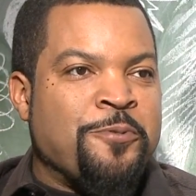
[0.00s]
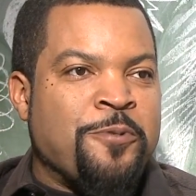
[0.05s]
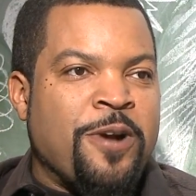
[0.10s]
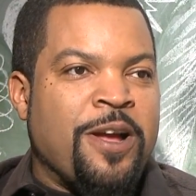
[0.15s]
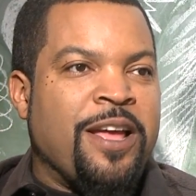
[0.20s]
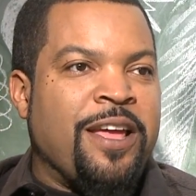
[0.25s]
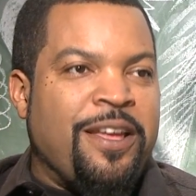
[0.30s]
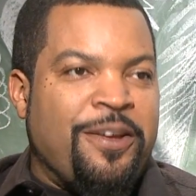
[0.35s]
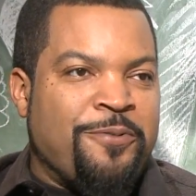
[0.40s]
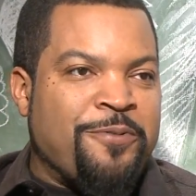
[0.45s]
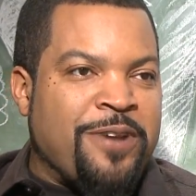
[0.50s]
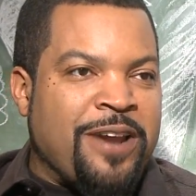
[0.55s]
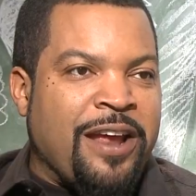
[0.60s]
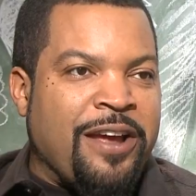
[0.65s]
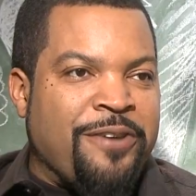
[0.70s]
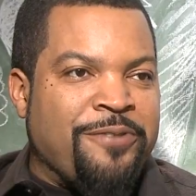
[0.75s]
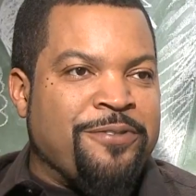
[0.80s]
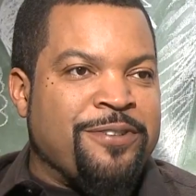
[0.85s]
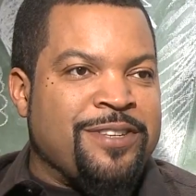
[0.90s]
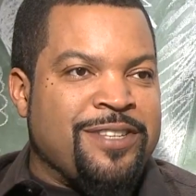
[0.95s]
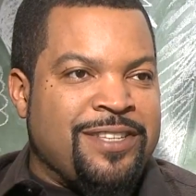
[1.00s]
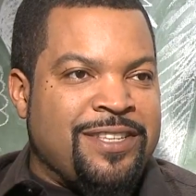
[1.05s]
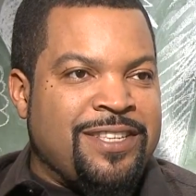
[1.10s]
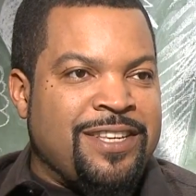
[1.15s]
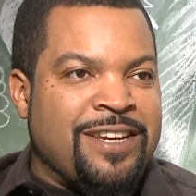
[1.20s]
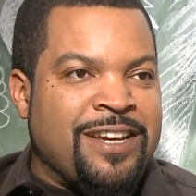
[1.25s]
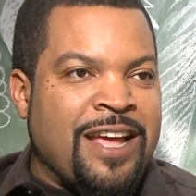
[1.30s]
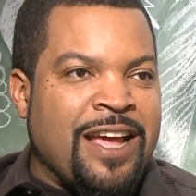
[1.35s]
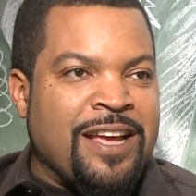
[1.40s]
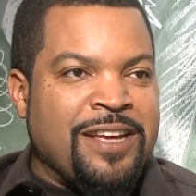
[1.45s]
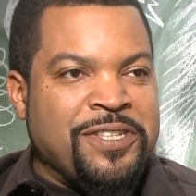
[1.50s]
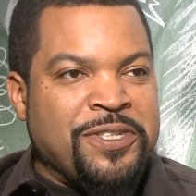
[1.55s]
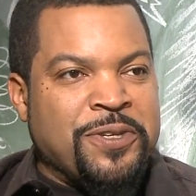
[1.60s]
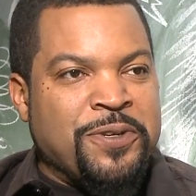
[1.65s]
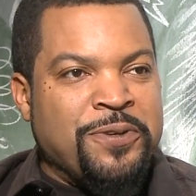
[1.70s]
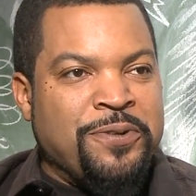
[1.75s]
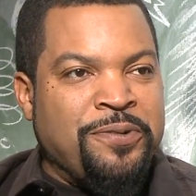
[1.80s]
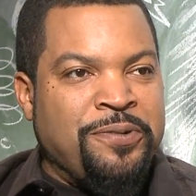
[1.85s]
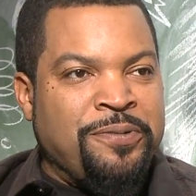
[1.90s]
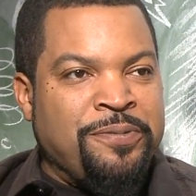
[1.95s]
way when I was in high
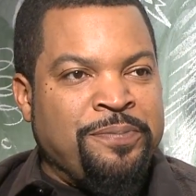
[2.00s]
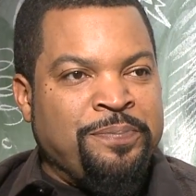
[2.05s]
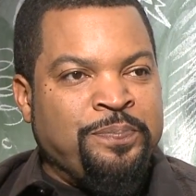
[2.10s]
school.